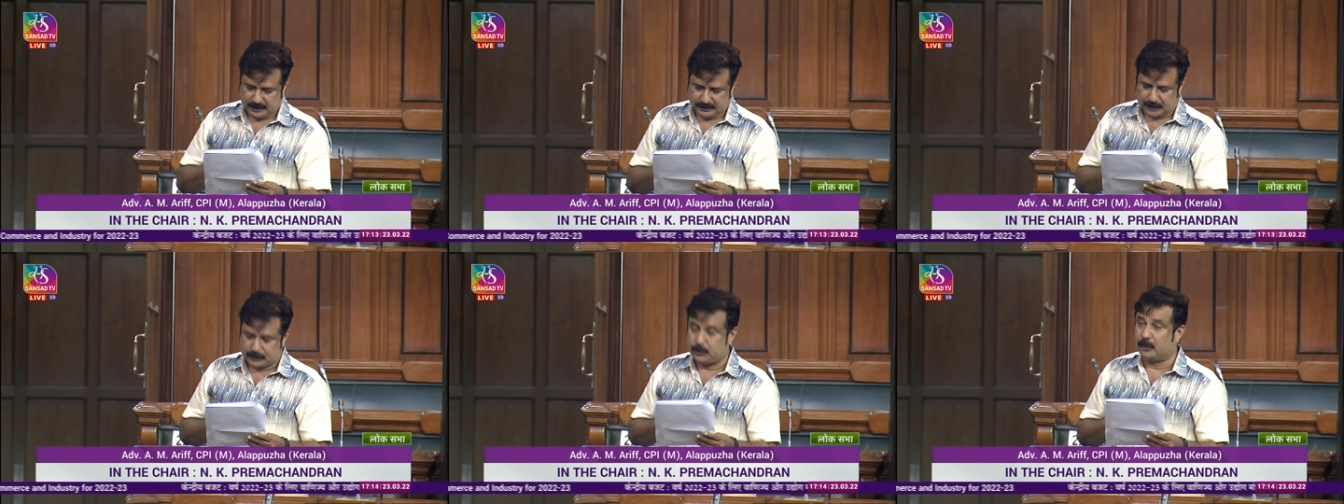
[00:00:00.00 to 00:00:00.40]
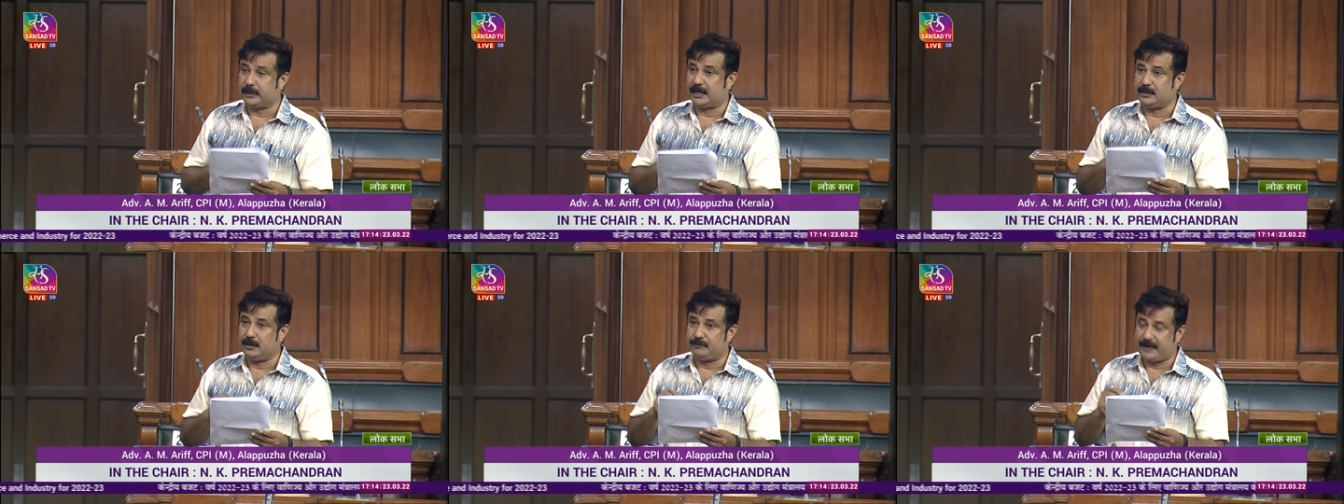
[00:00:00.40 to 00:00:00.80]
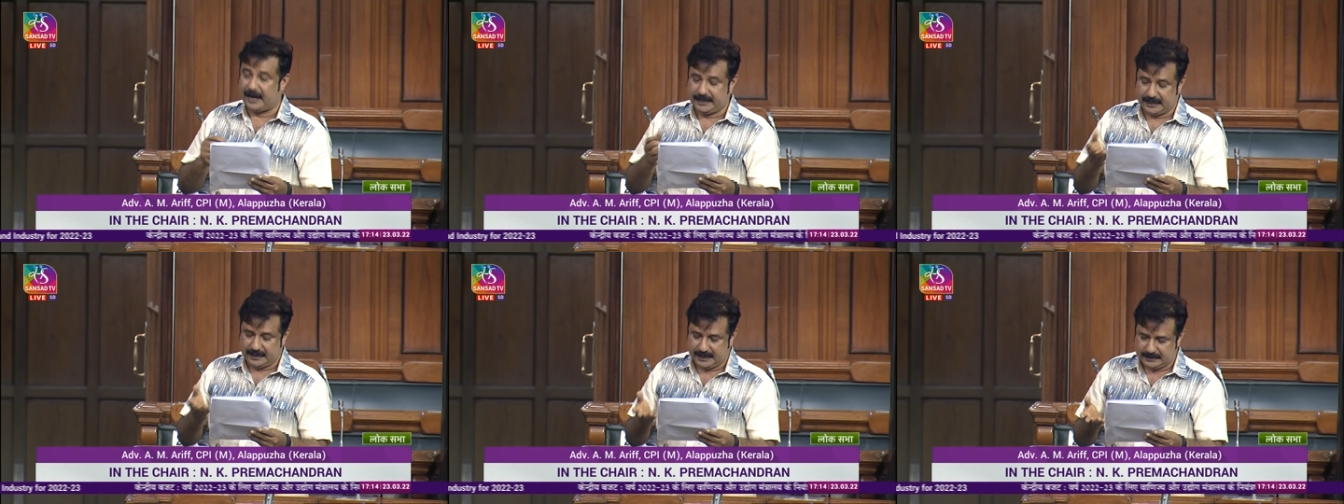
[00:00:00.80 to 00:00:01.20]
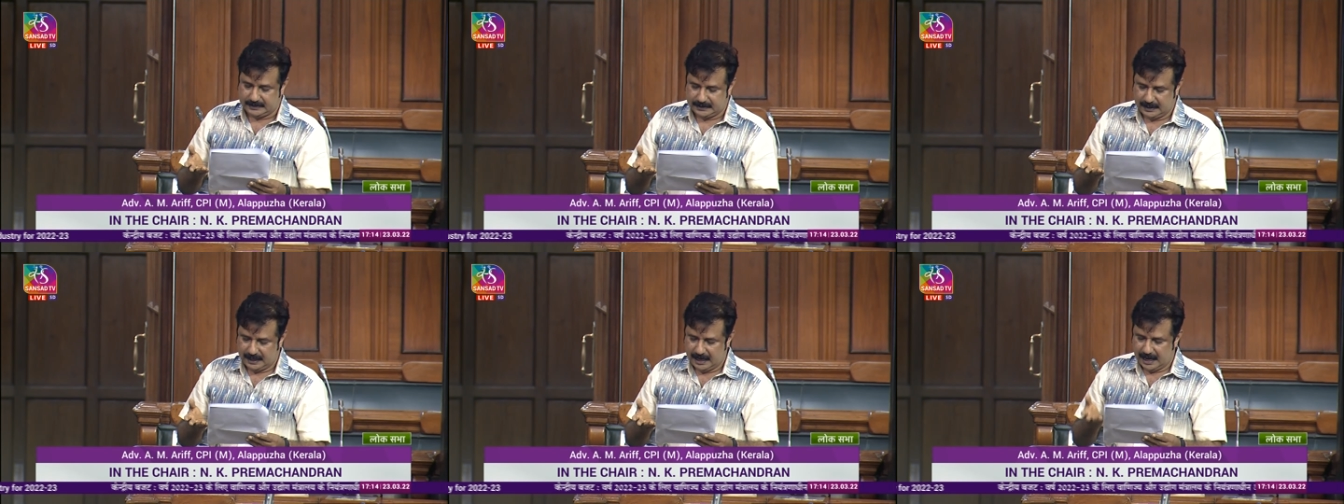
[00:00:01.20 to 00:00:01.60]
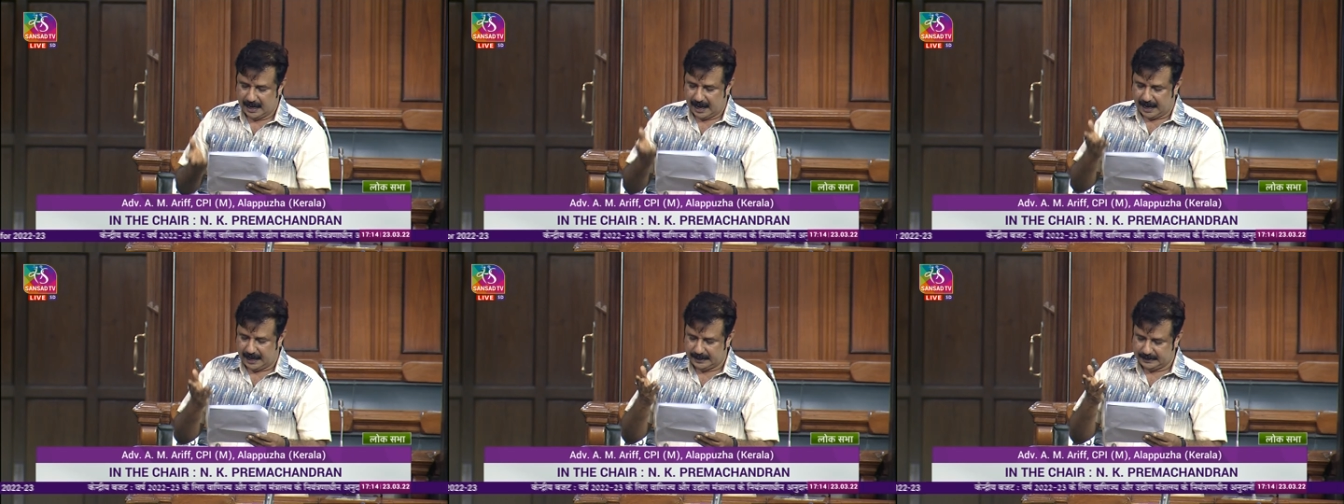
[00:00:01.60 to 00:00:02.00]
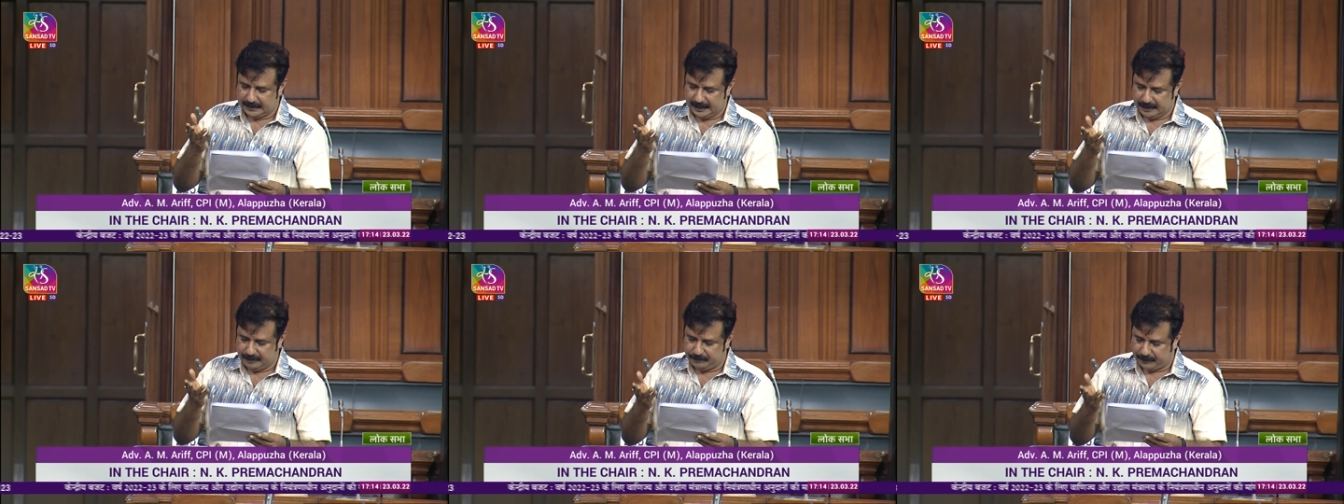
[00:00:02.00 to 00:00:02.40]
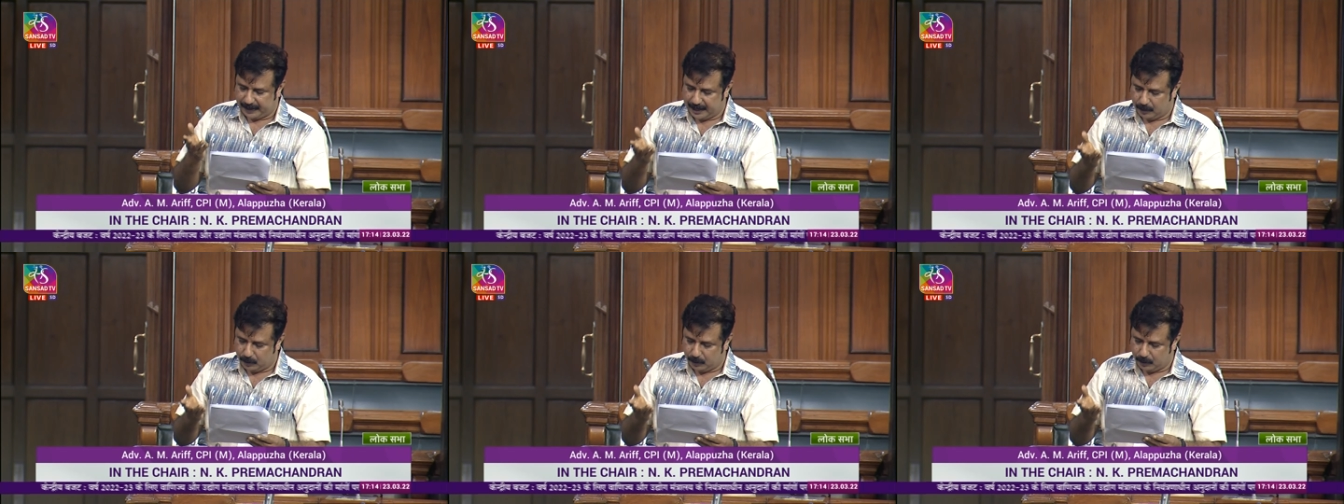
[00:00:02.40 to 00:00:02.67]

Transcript: The shortage of containers and the fry,